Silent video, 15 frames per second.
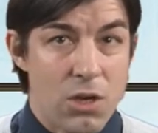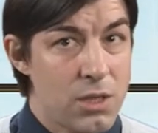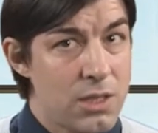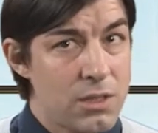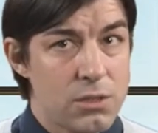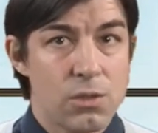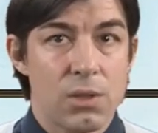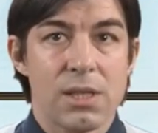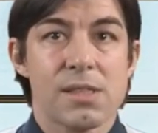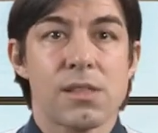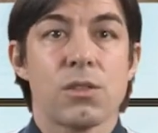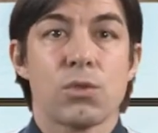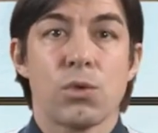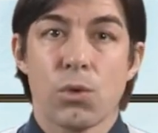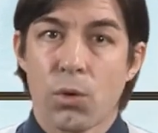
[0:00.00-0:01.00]
honor to
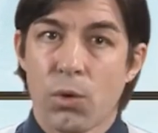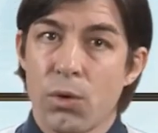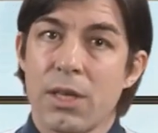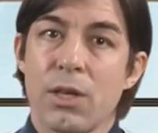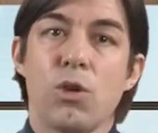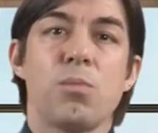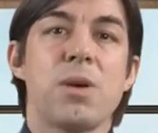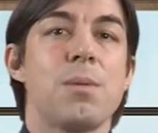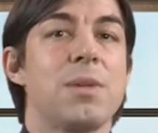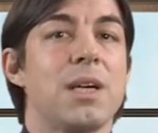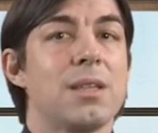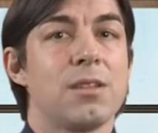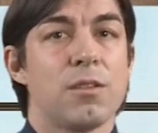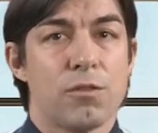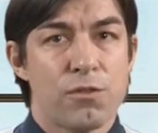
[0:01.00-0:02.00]
listen to René
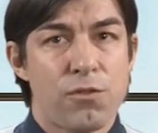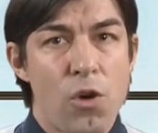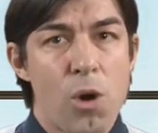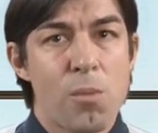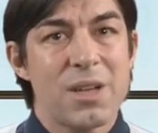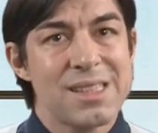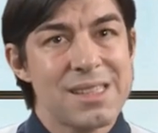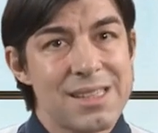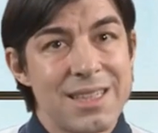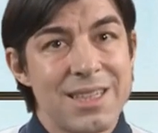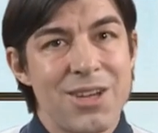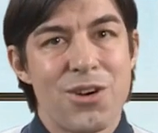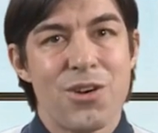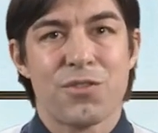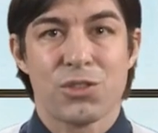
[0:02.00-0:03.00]
Obermann, former
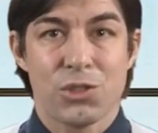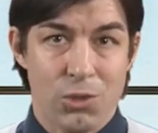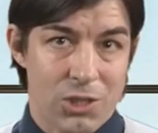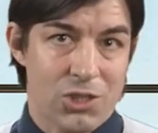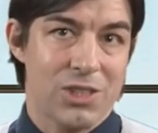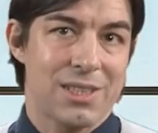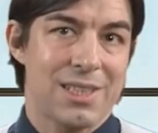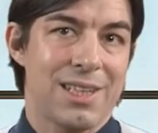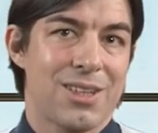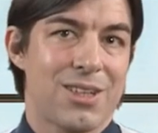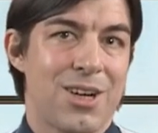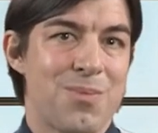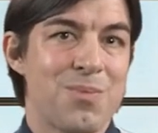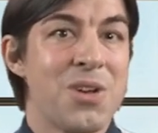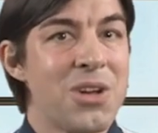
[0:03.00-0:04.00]
CEO of Deutsche
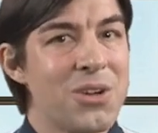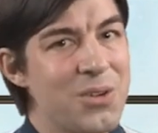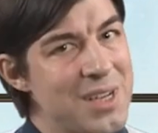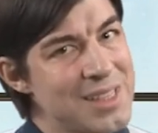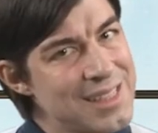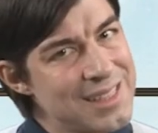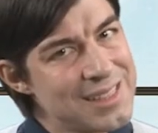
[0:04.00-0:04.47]
Telekom, who has